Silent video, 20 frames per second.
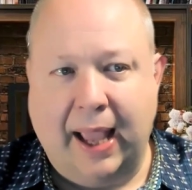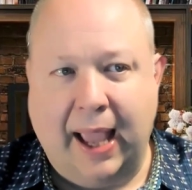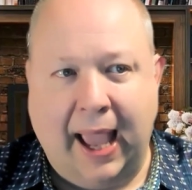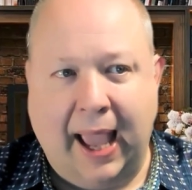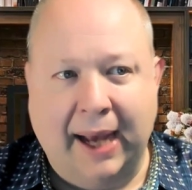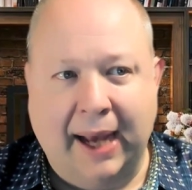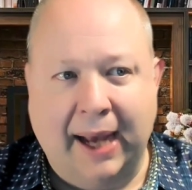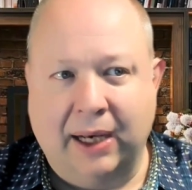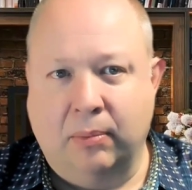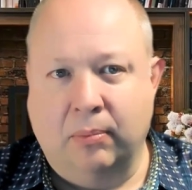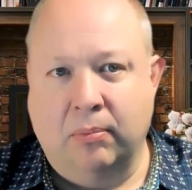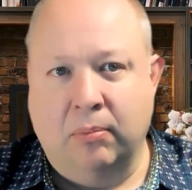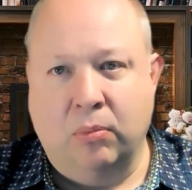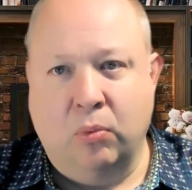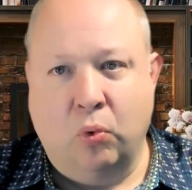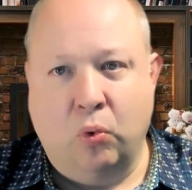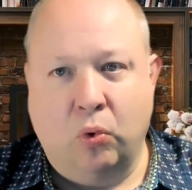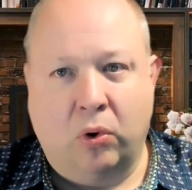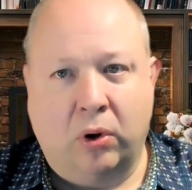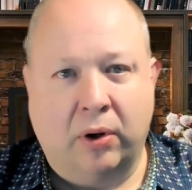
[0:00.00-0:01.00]
adding
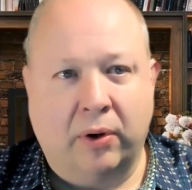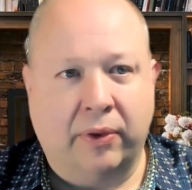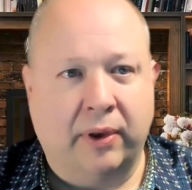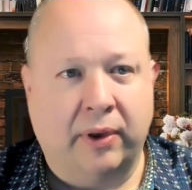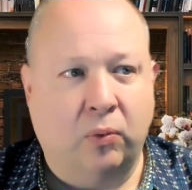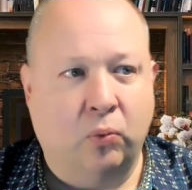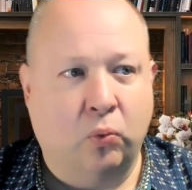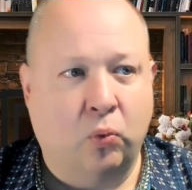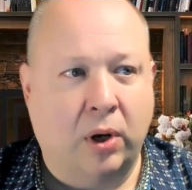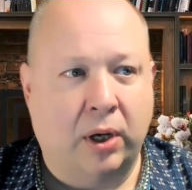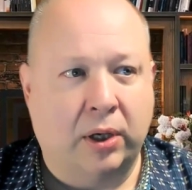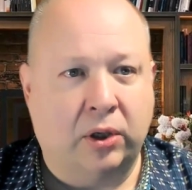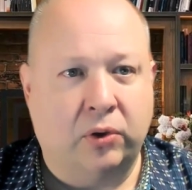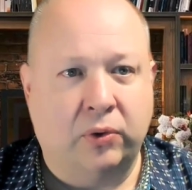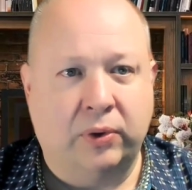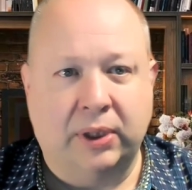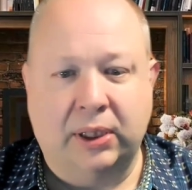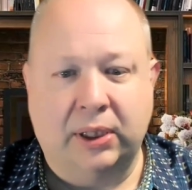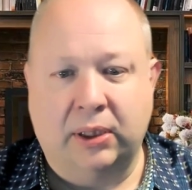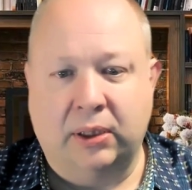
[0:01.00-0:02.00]
more than what you
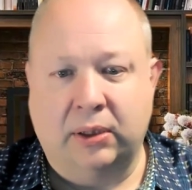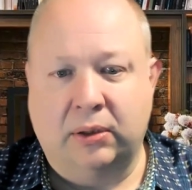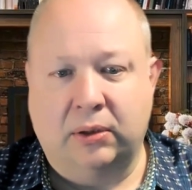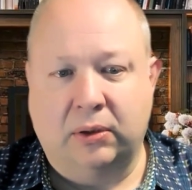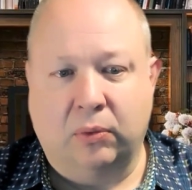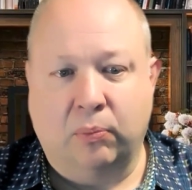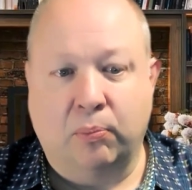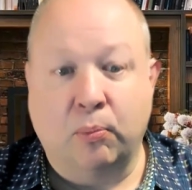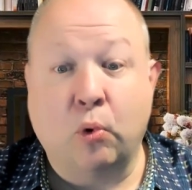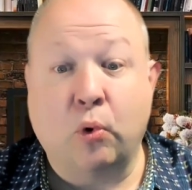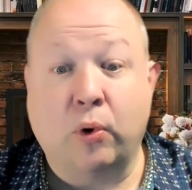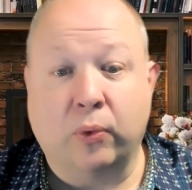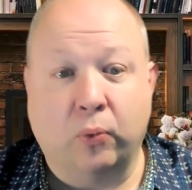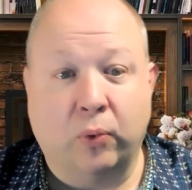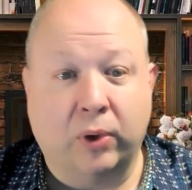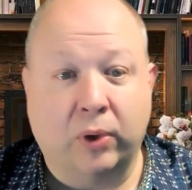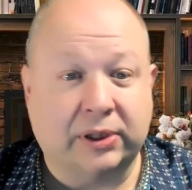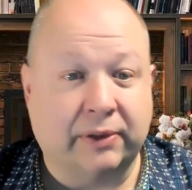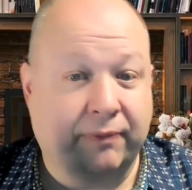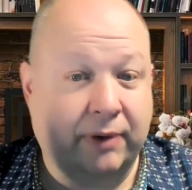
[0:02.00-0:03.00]
need, more than
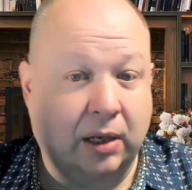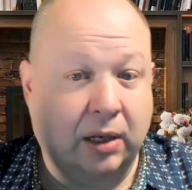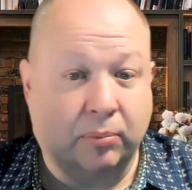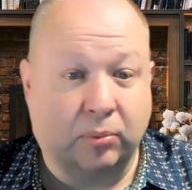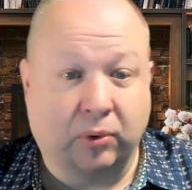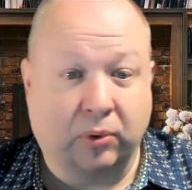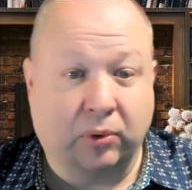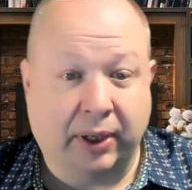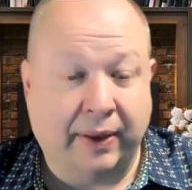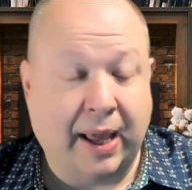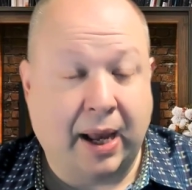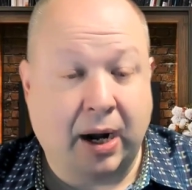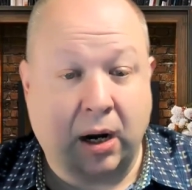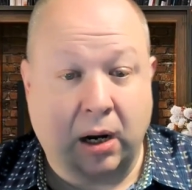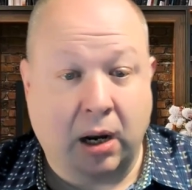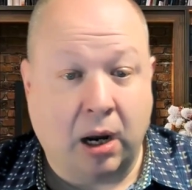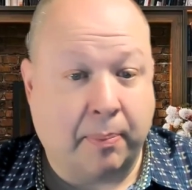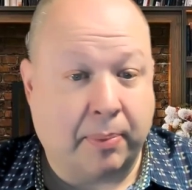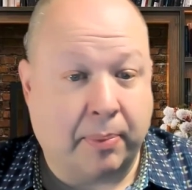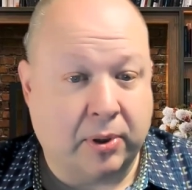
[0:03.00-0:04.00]
what's available in
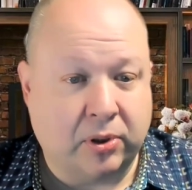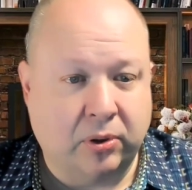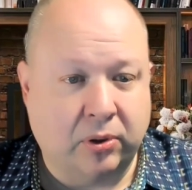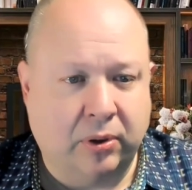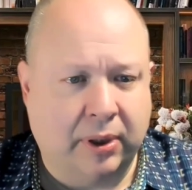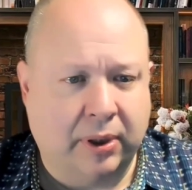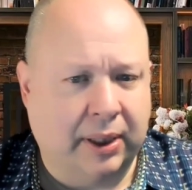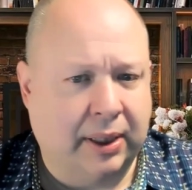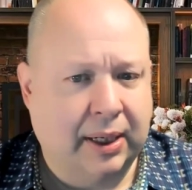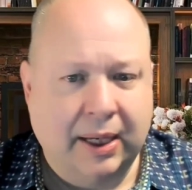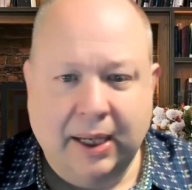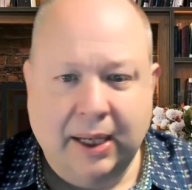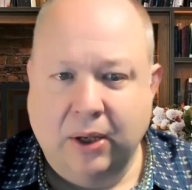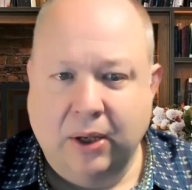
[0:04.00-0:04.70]
that opportunity,